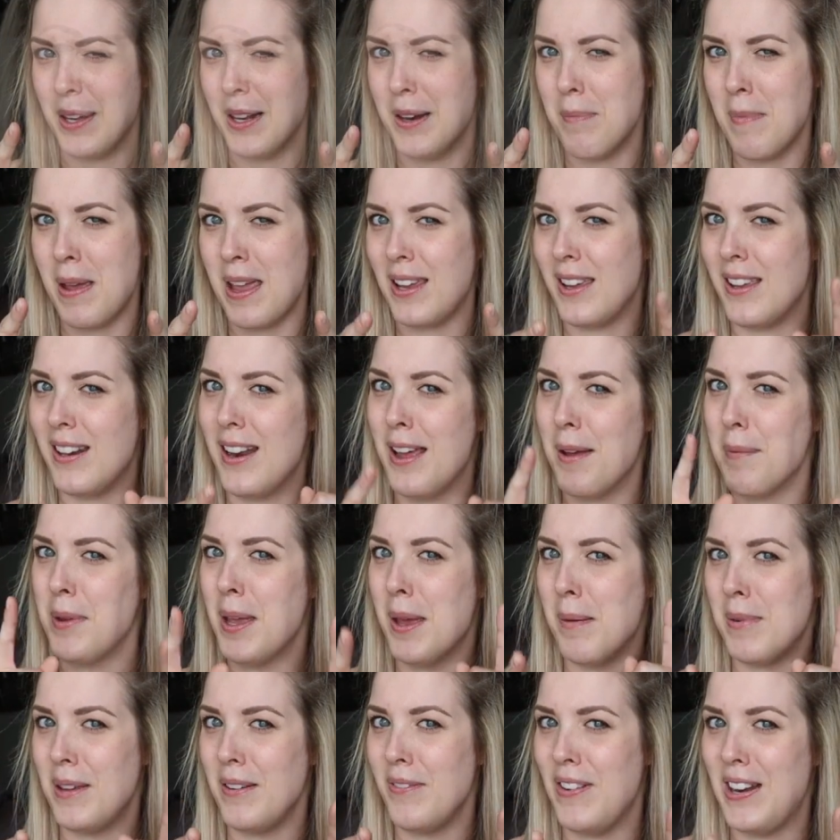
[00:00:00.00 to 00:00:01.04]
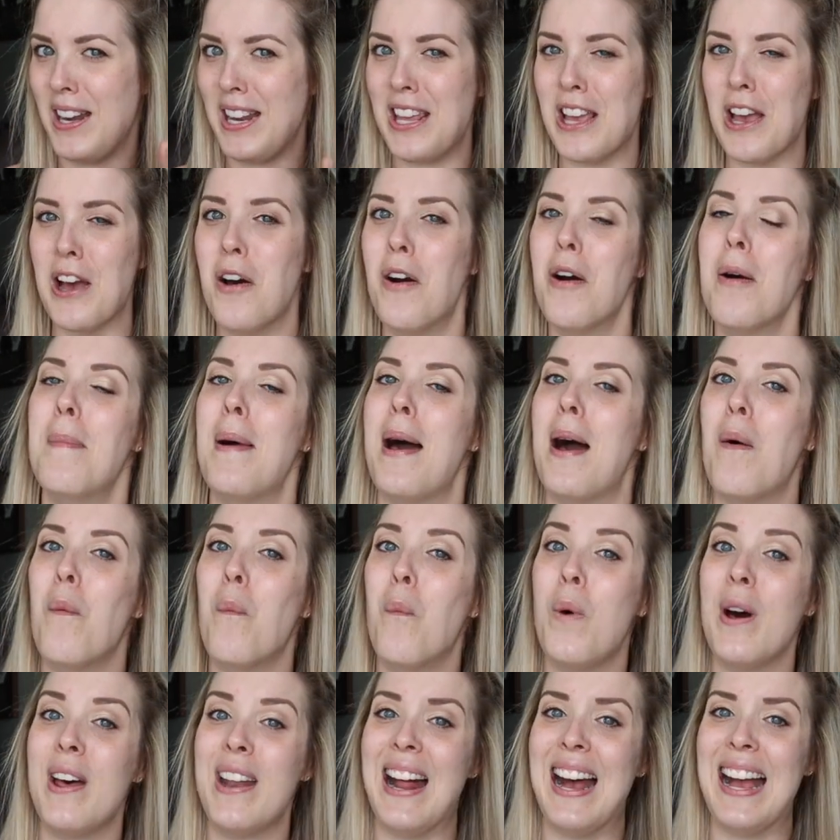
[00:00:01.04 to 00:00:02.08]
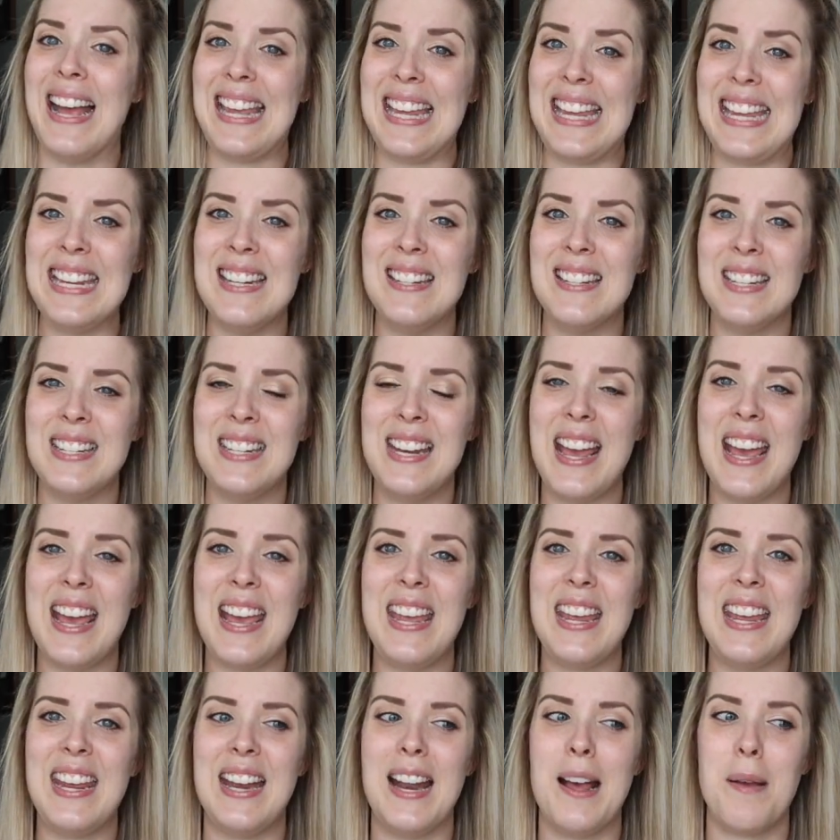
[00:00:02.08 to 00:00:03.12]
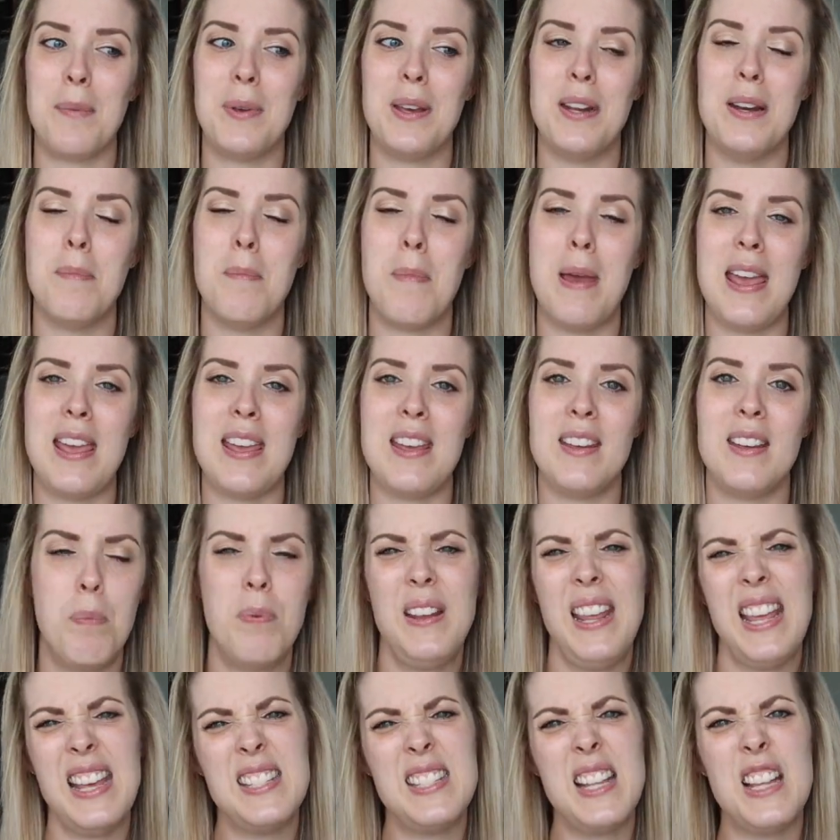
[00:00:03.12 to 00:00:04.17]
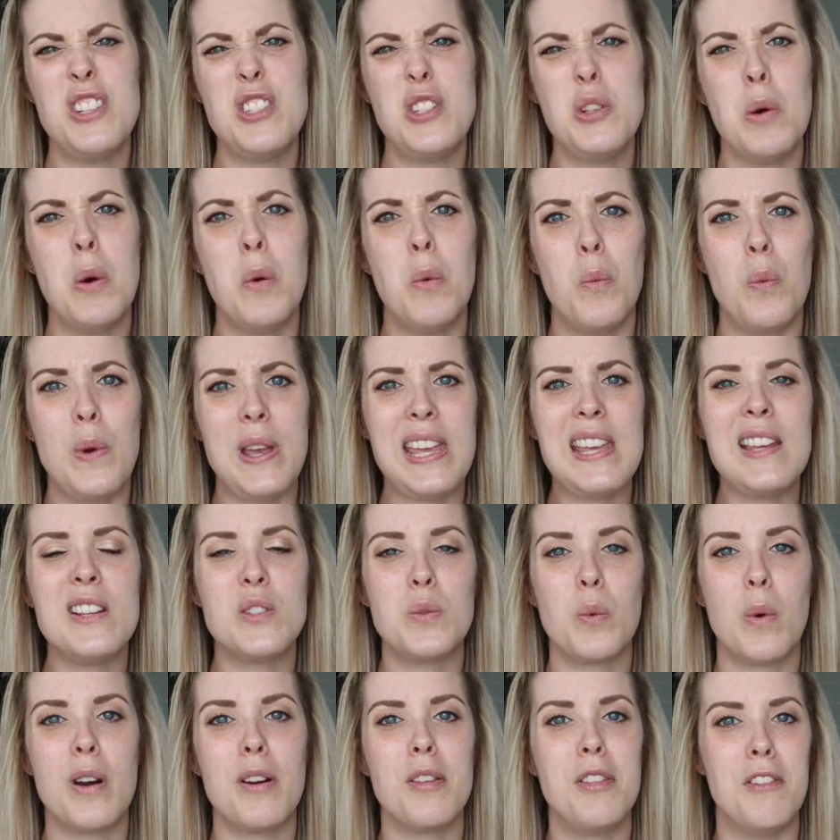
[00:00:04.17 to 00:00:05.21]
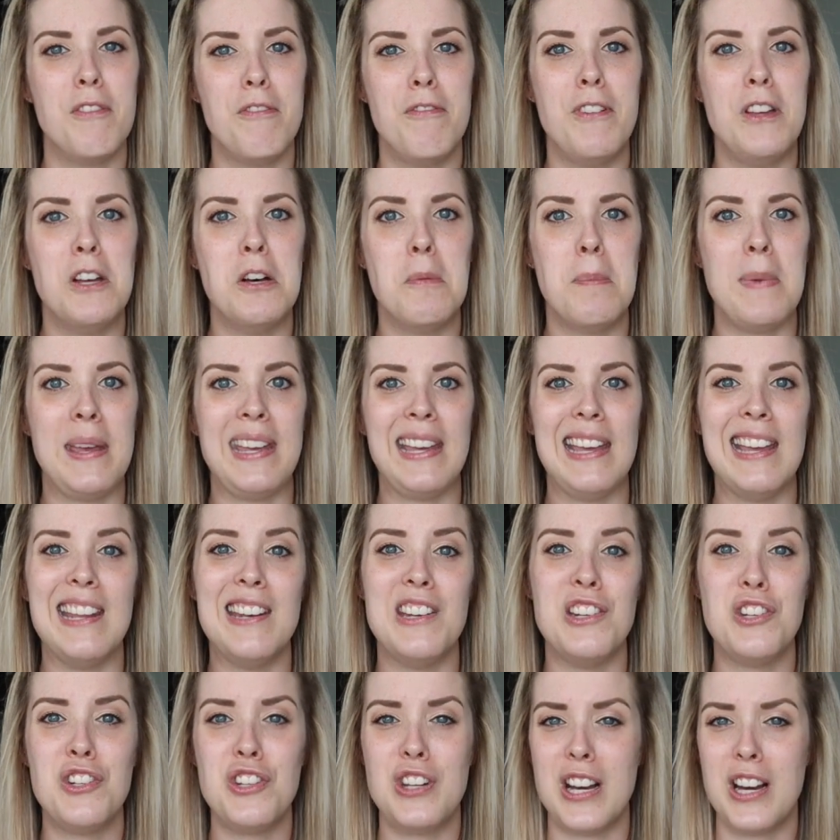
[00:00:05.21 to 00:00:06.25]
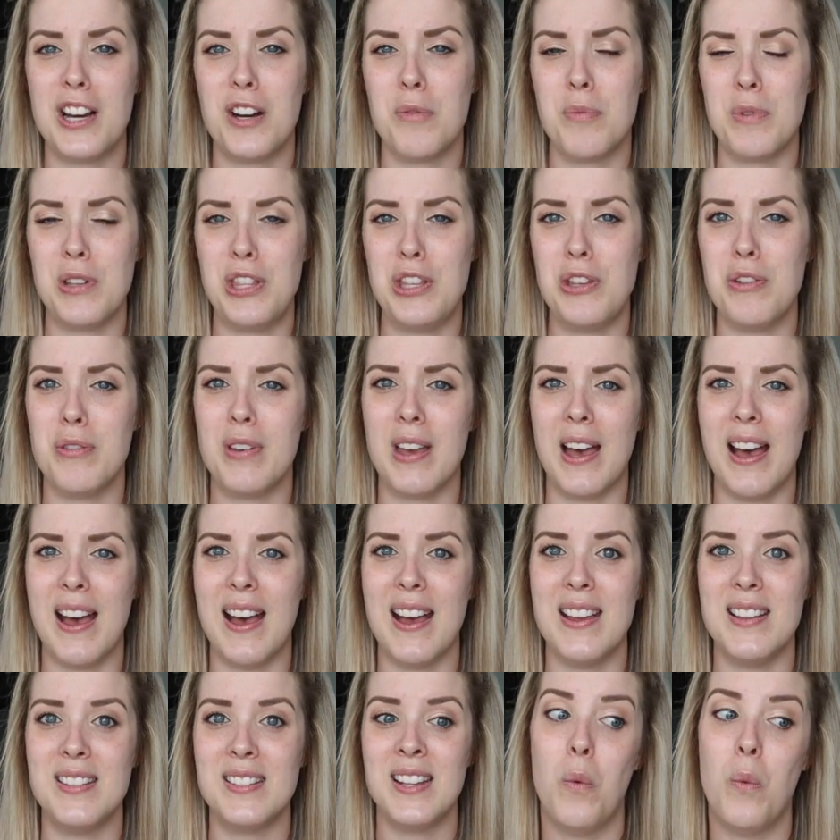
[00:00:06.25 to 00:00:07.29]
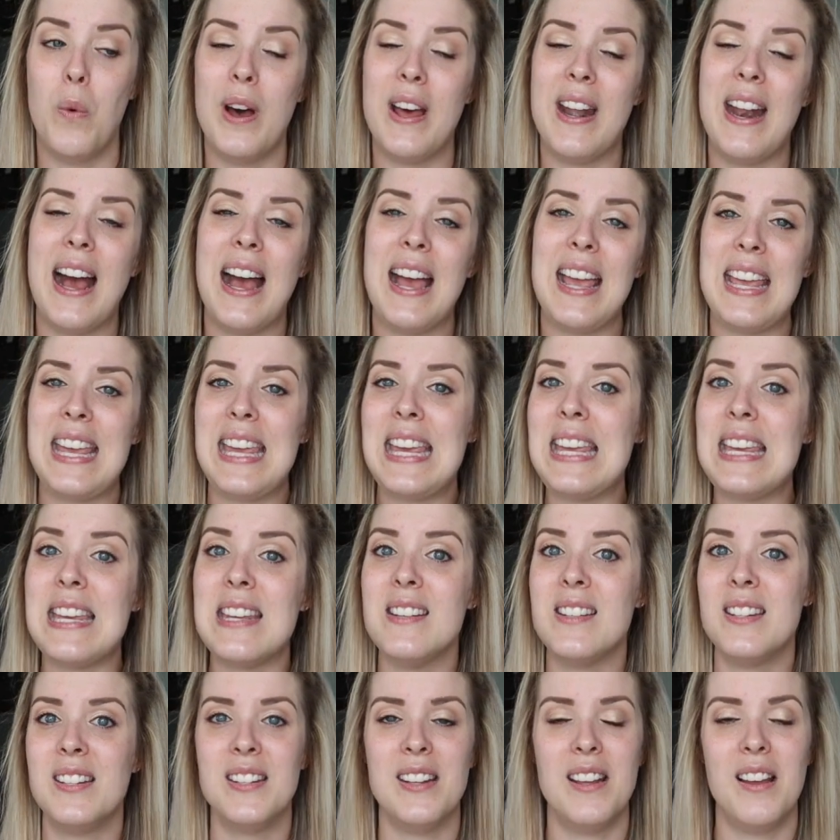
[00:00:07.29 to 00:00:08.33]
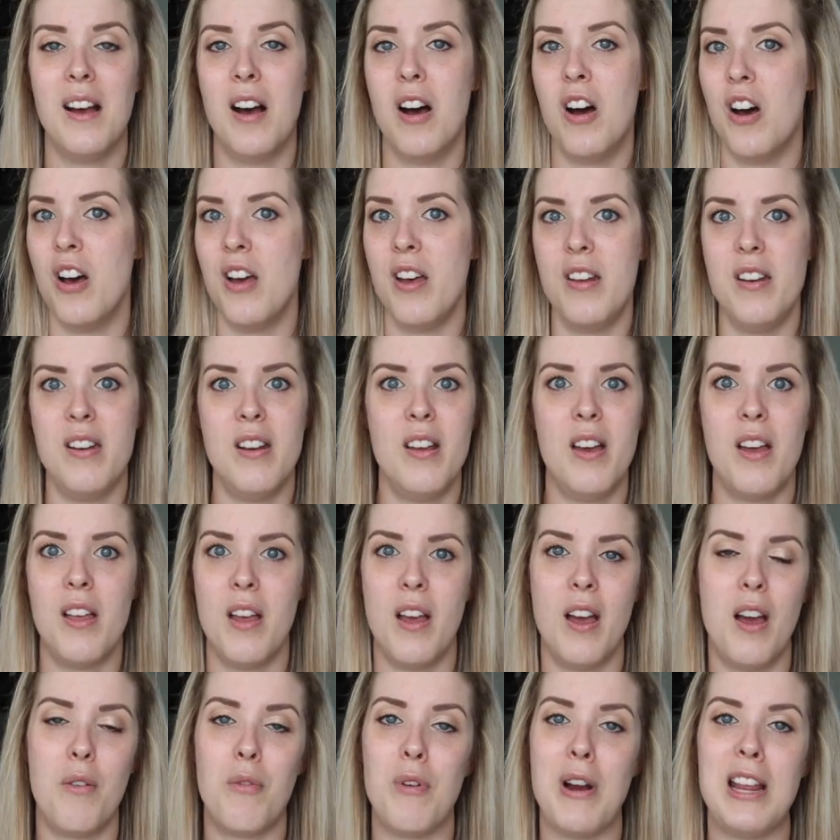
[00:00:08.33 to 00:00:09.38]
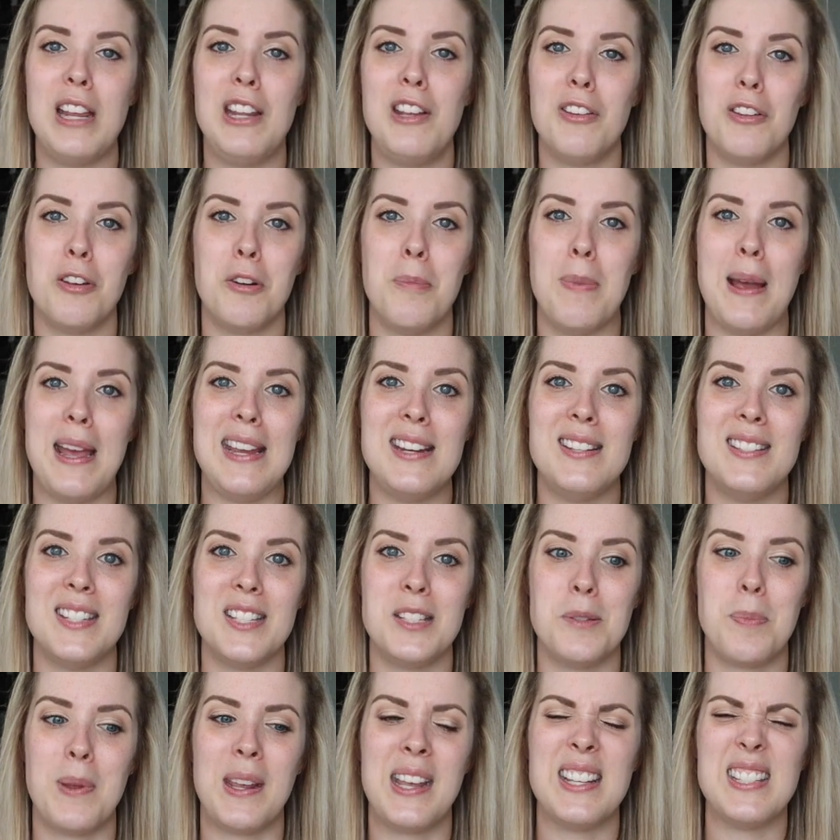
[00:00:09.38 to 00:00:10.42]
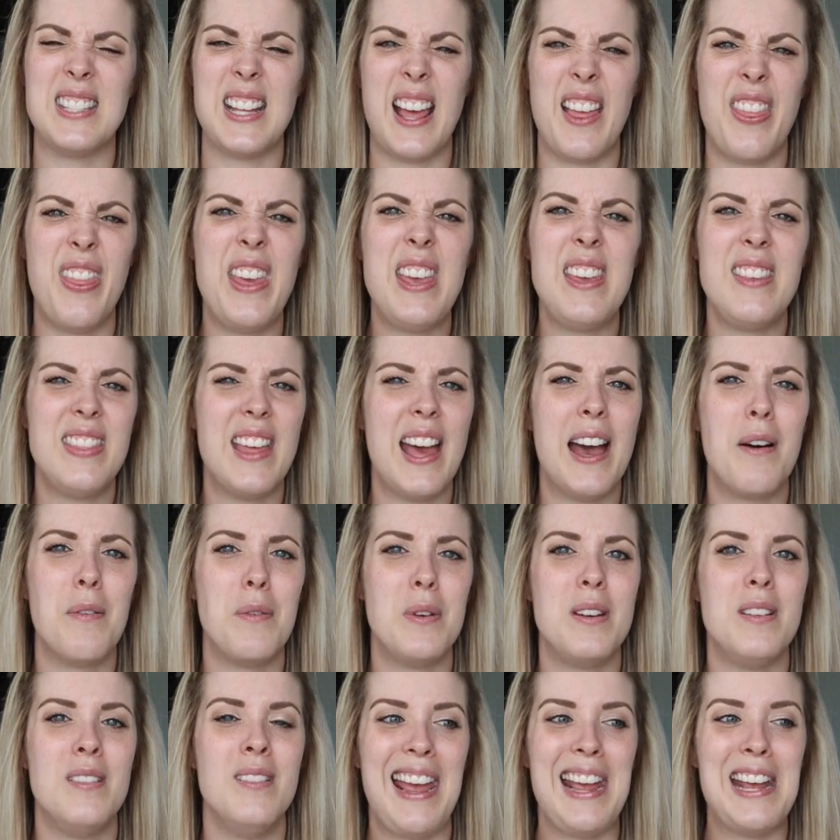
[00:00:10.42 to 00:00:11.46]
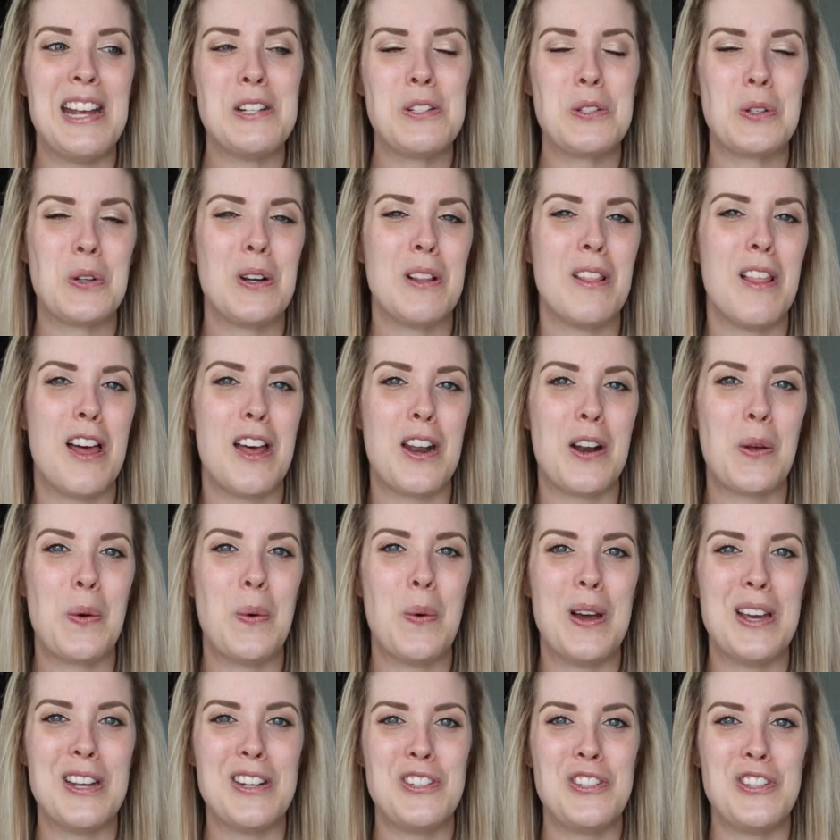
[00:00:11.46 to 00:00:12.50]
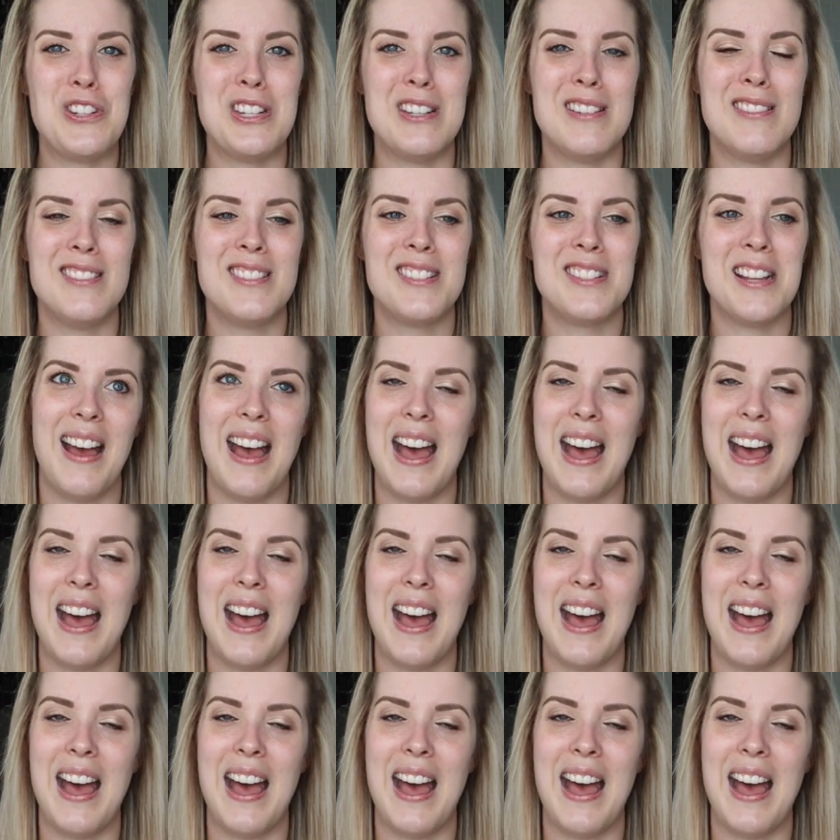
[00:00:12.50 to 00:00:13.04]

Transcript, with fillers: gonna make an upcoming video about what I eat in a day, and I'm gonna make, I guess I'll do a week's worth of filming and share with you guys what I eat on a regular basis, because I think that would answer a lot of questions.